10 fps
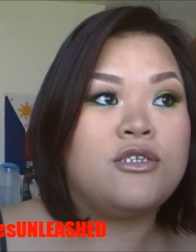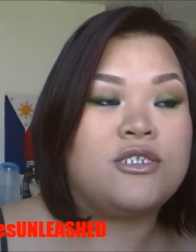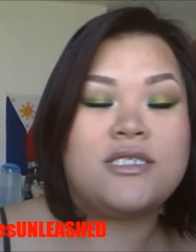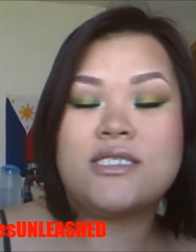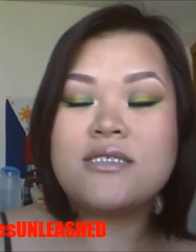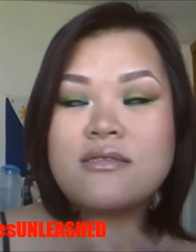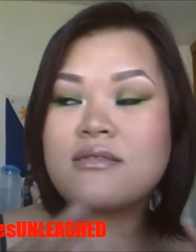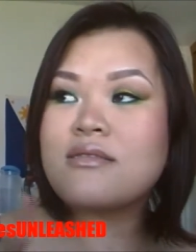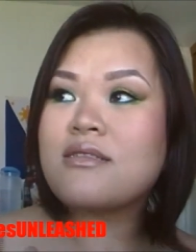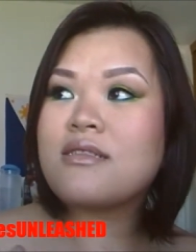they're just
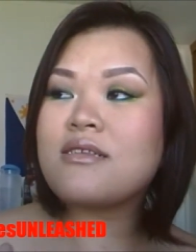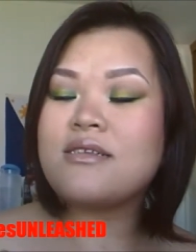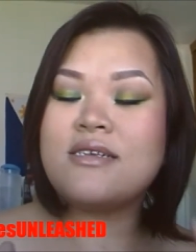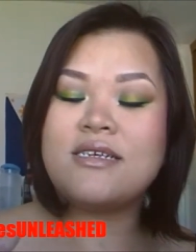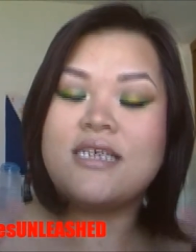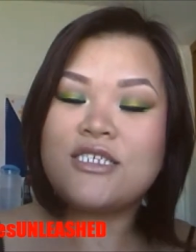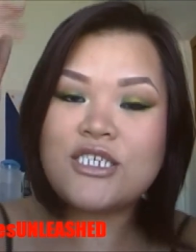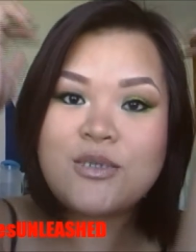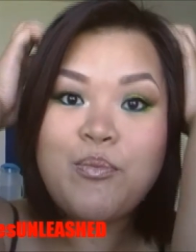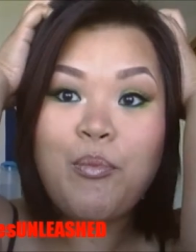
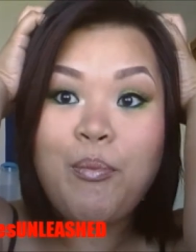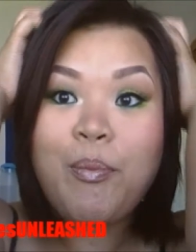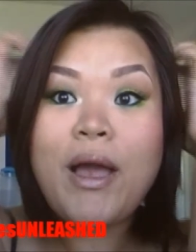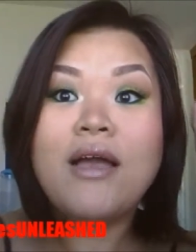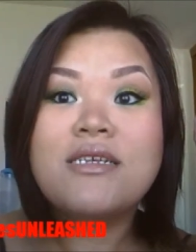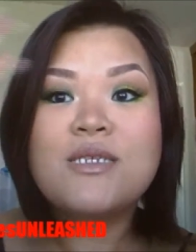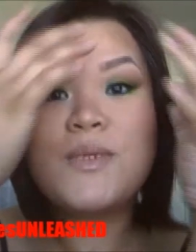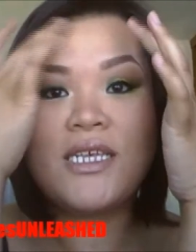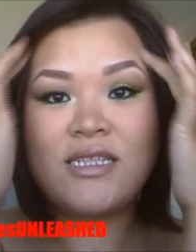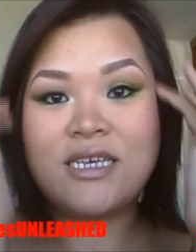it just
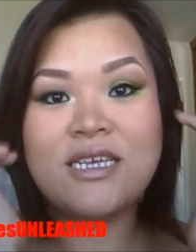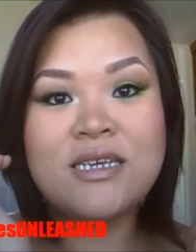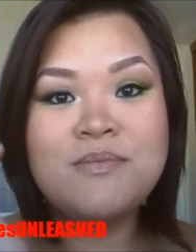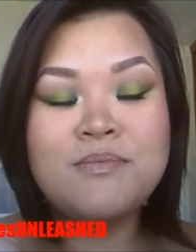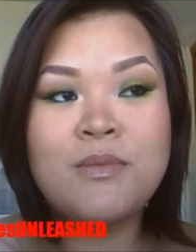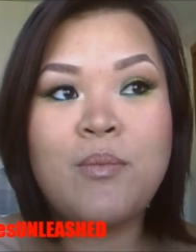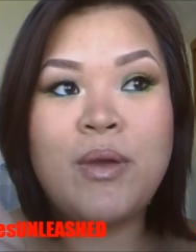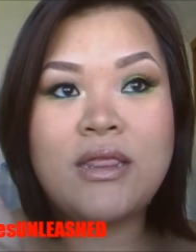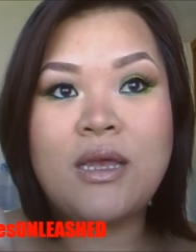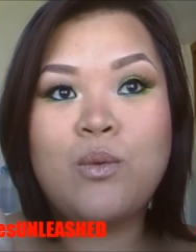bugs me like
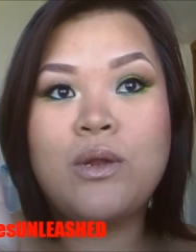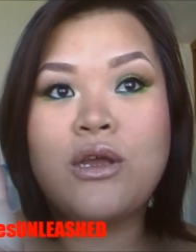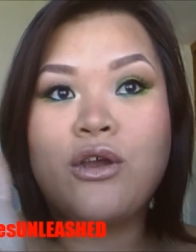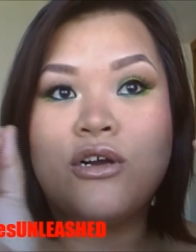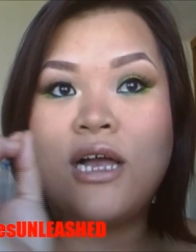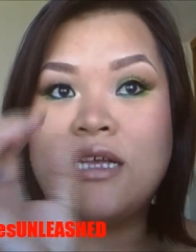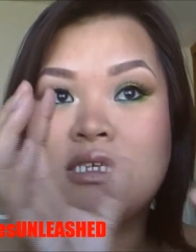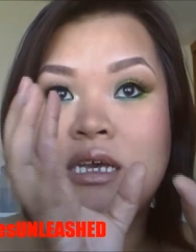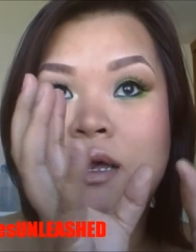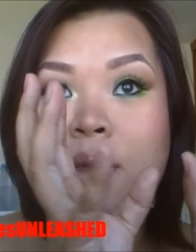but then when a girl
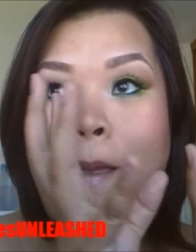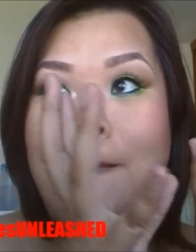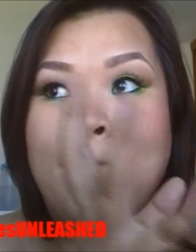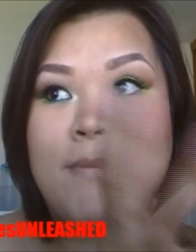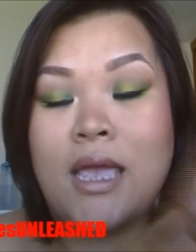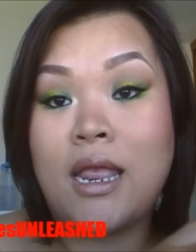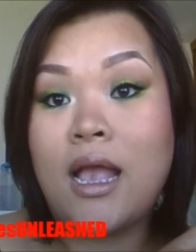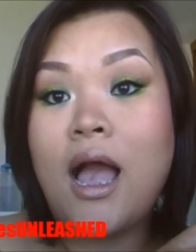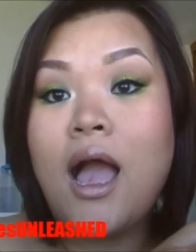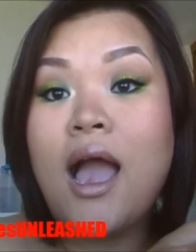has a
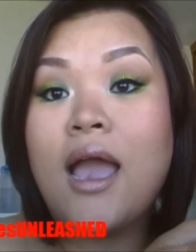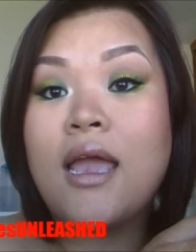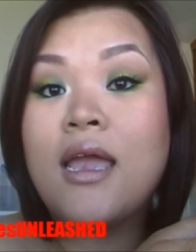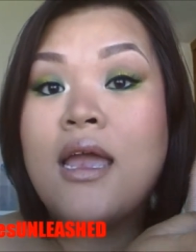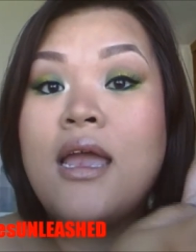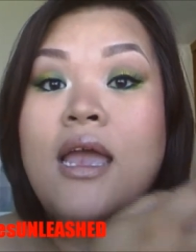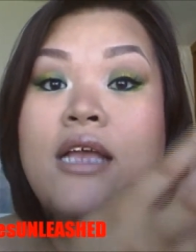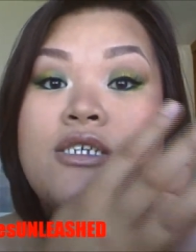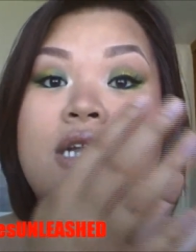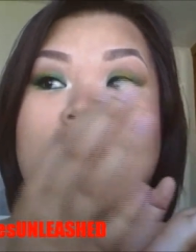main guy
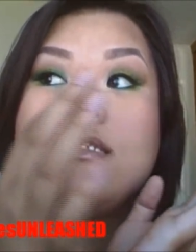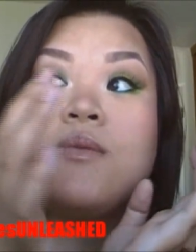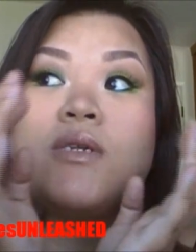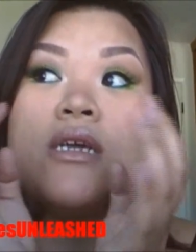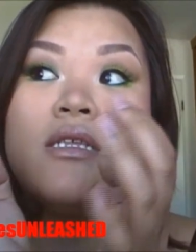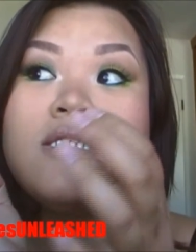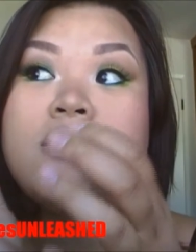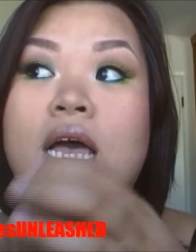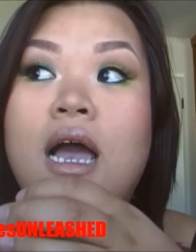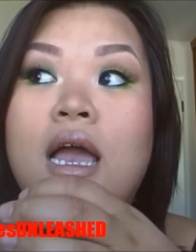and she has someone on the
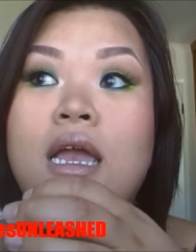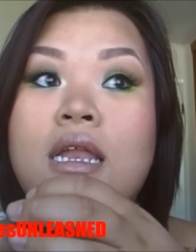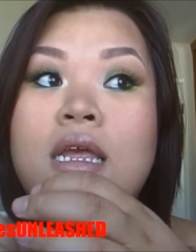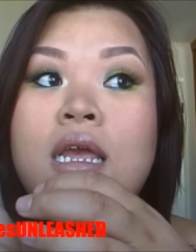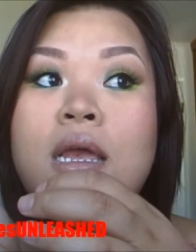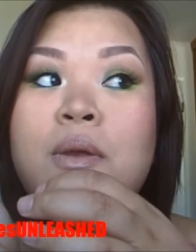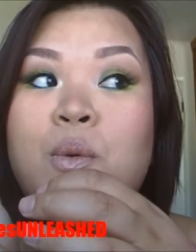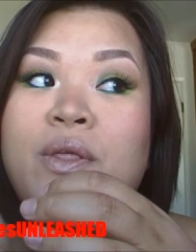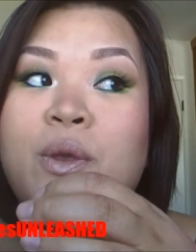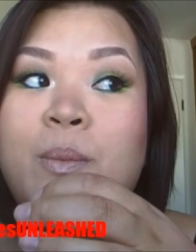side
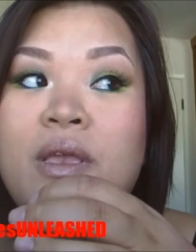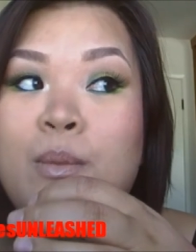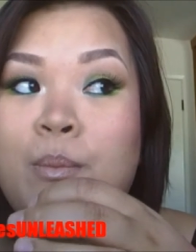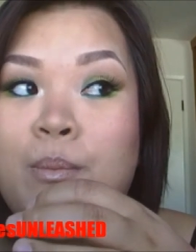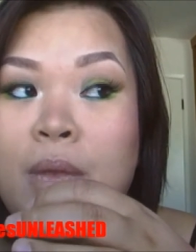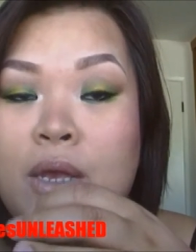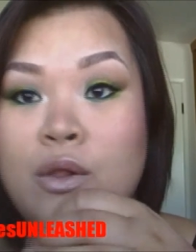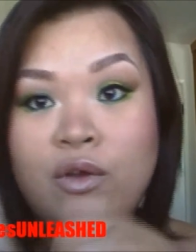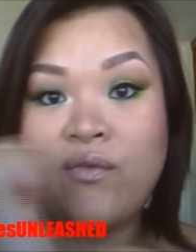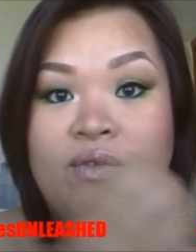whether it be
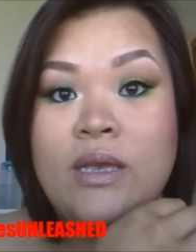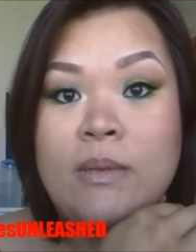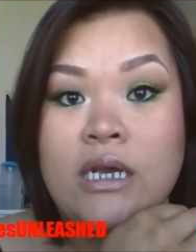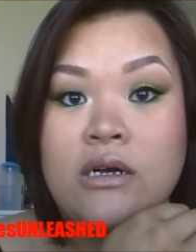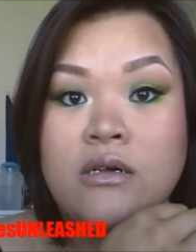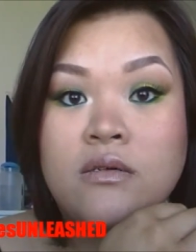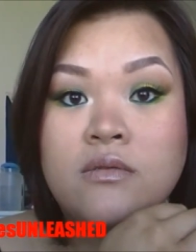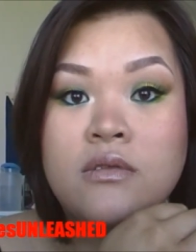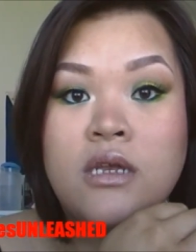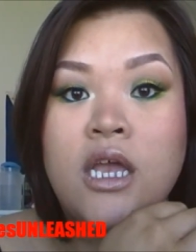male or female
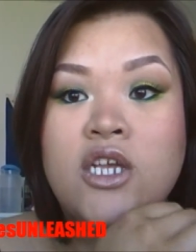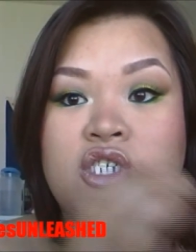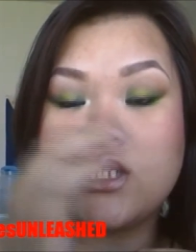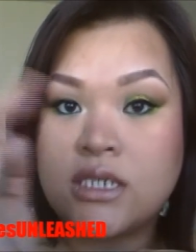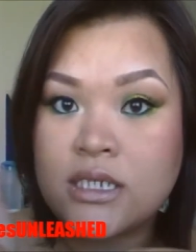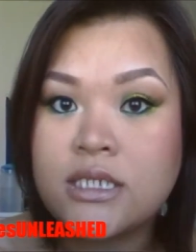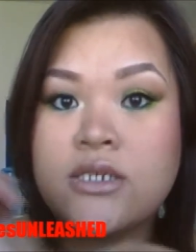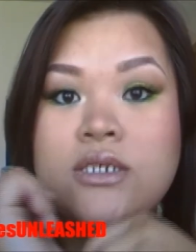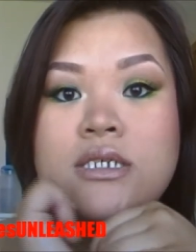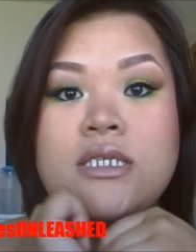she's
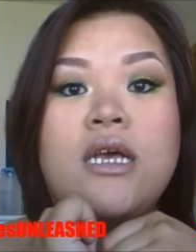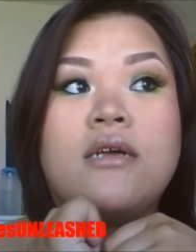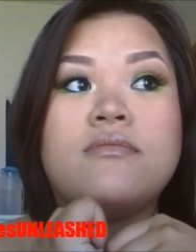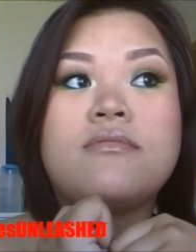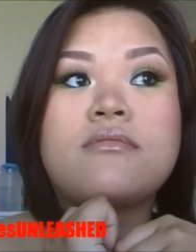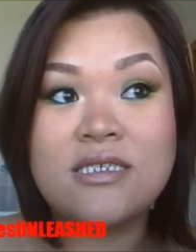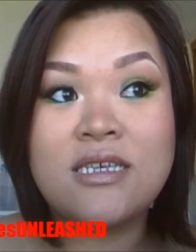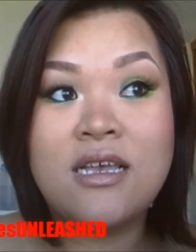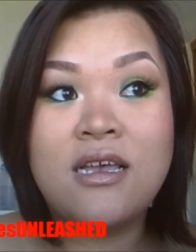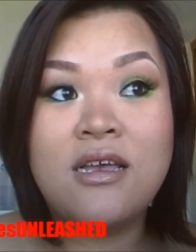considered a slut
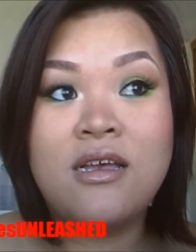there's